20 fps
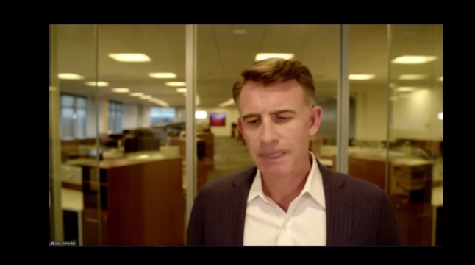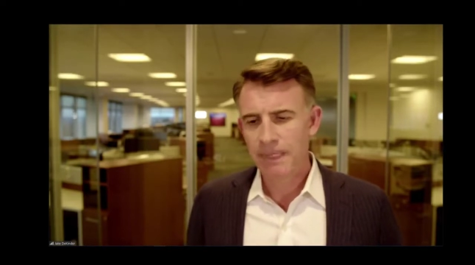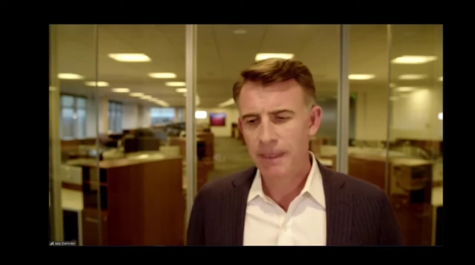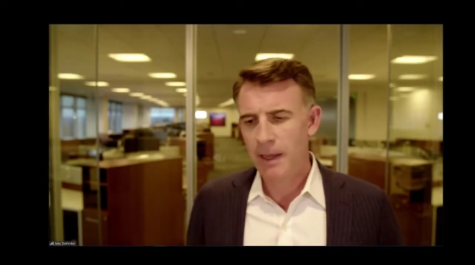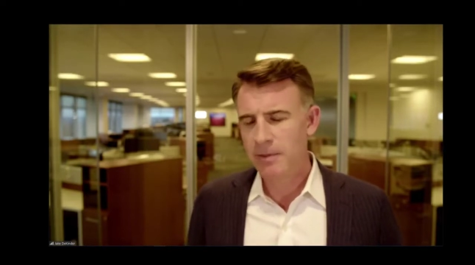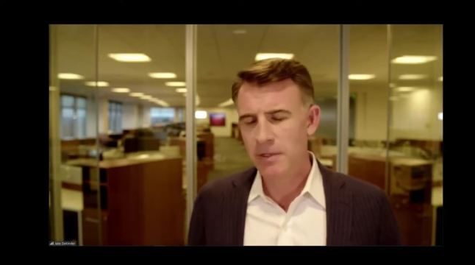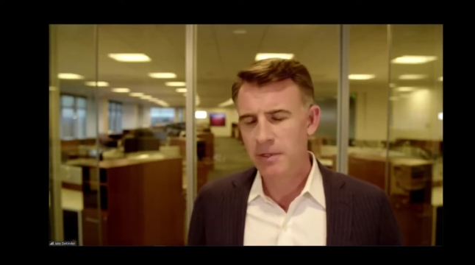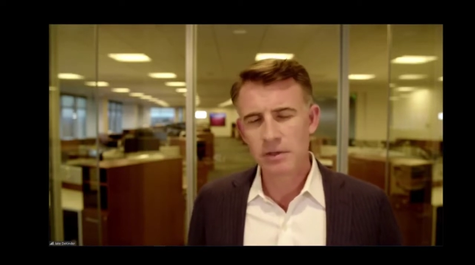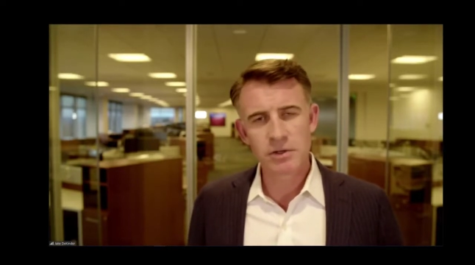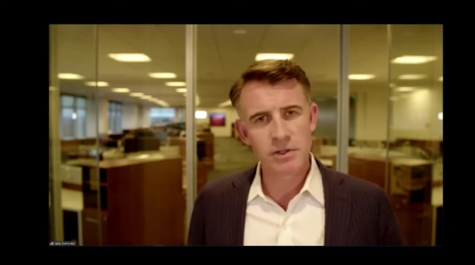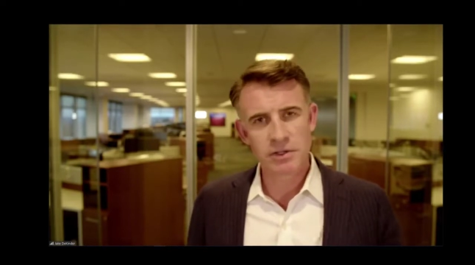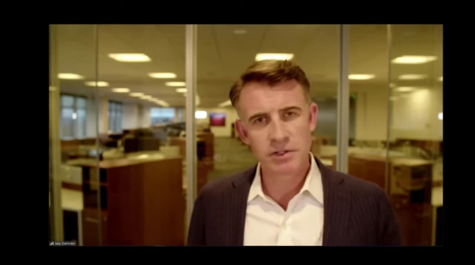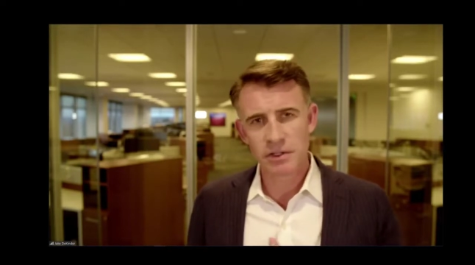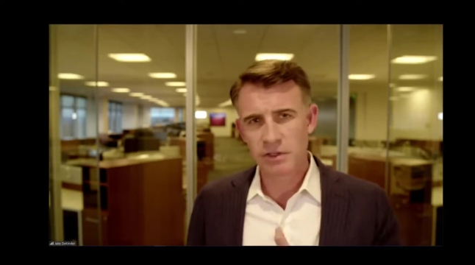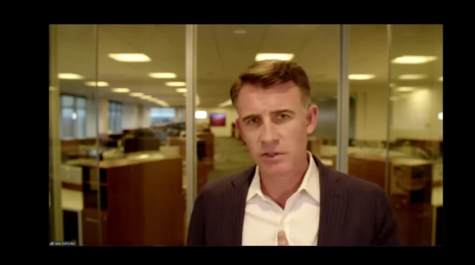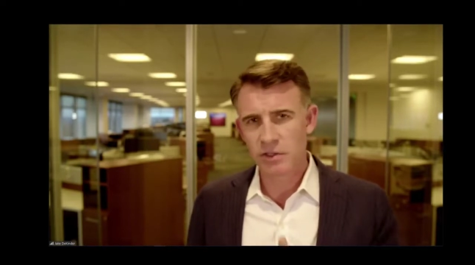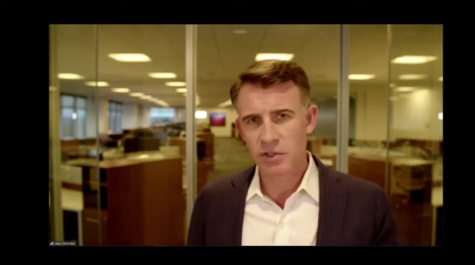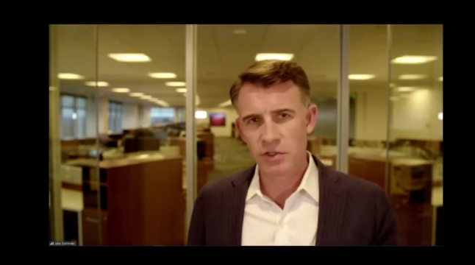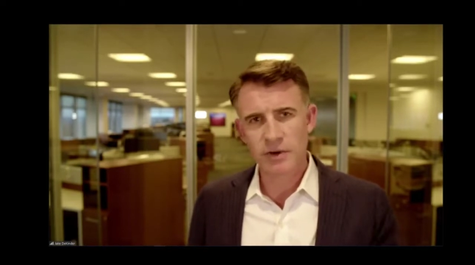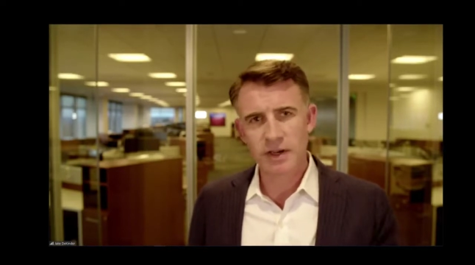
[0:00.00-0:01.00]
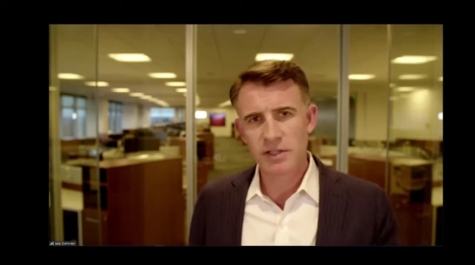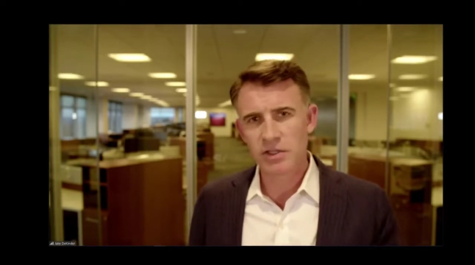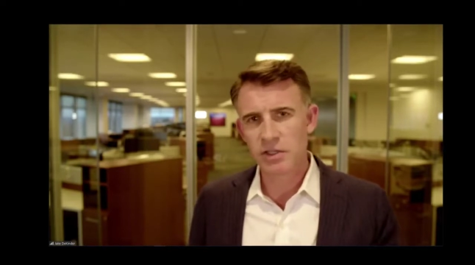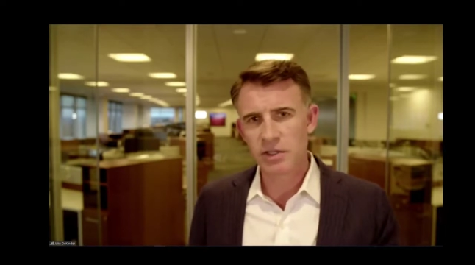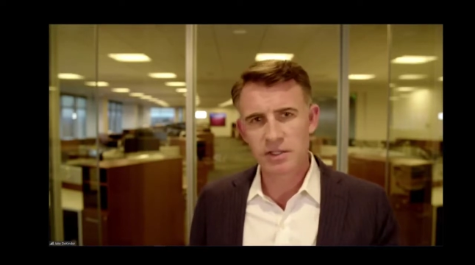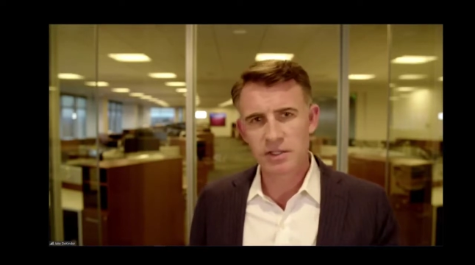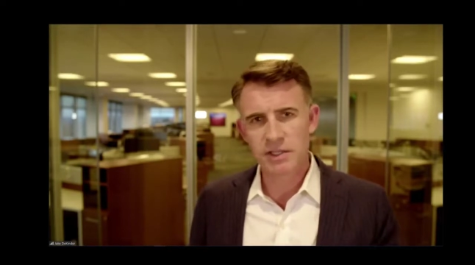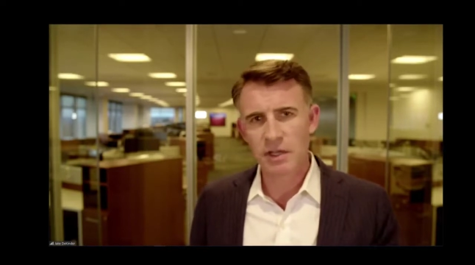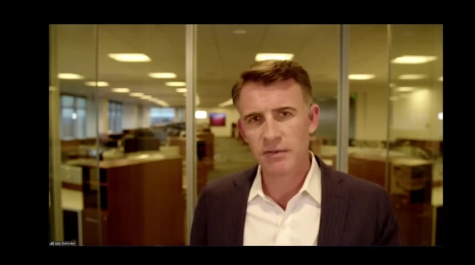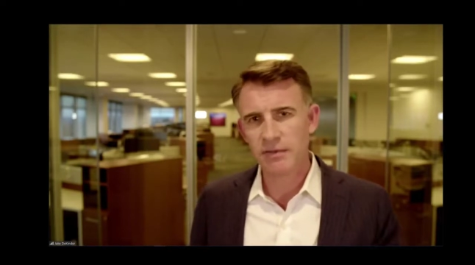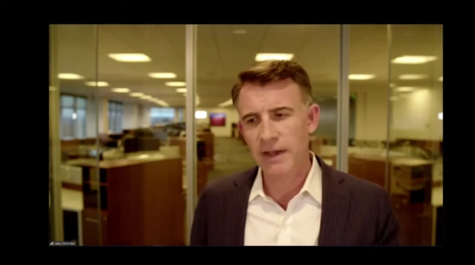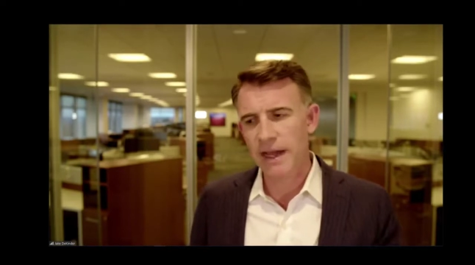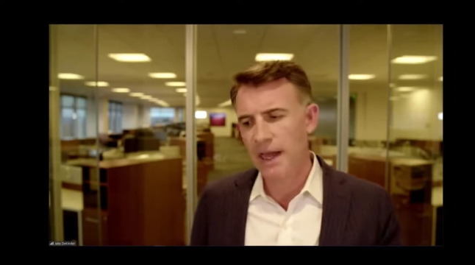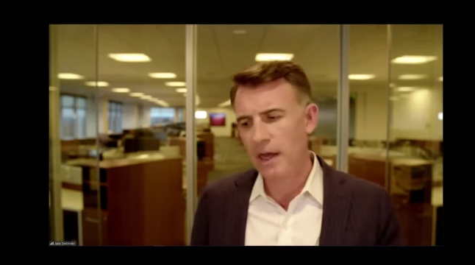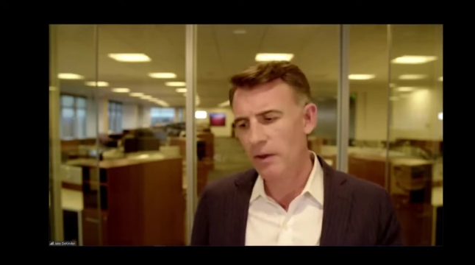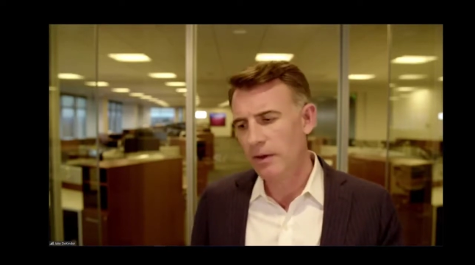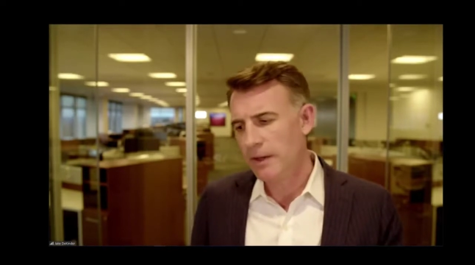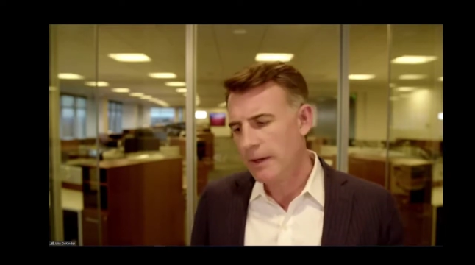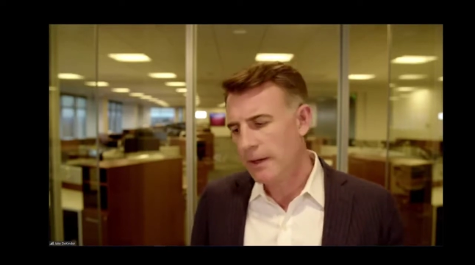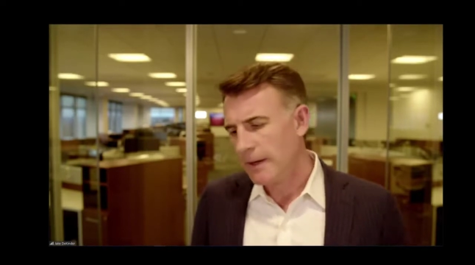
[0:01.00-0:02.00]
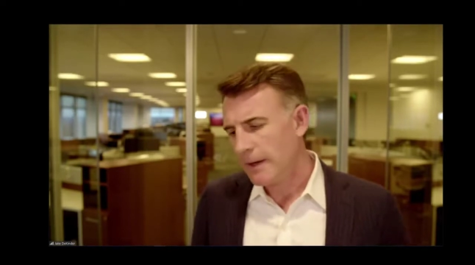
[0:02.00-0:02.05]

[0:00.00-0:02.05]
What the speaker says: I mean, you're just going to stress yourself out.